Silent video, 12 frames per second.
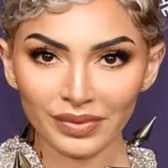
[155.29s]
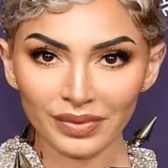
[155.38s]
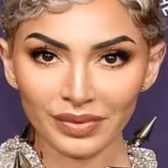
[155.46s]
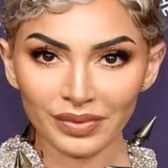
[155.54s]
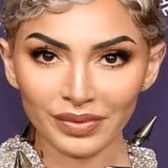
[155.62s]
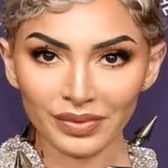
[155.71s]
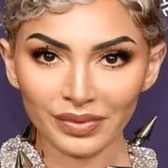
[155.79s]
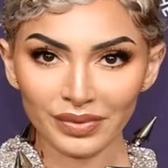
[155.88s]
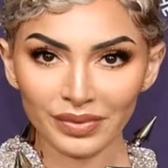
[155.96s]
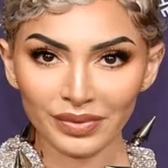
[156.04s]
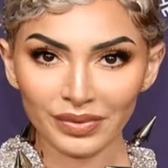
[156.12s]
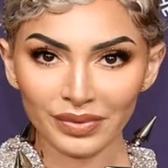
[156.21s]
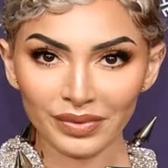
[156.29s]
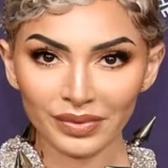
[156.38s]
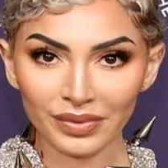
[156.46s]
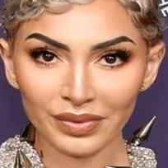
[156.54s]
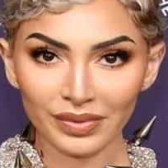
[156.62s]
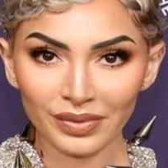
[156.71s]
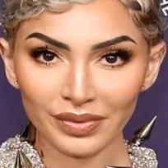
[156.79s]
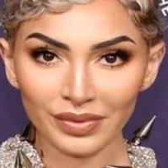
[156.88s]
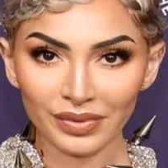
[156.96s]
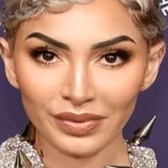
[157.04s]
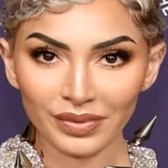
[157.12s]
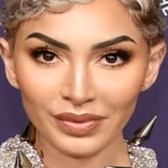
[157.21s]

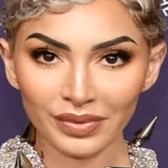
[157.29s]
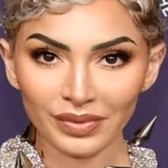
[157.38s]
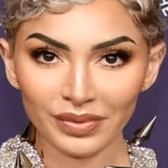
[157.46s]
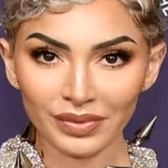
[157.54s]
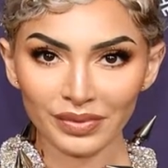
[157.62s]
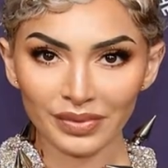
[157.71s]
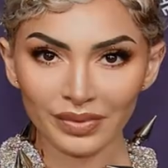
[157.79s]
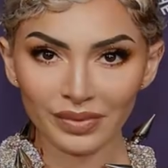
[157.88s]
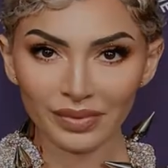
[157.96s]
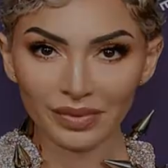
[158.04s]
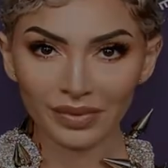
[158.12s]
Nobody speaks.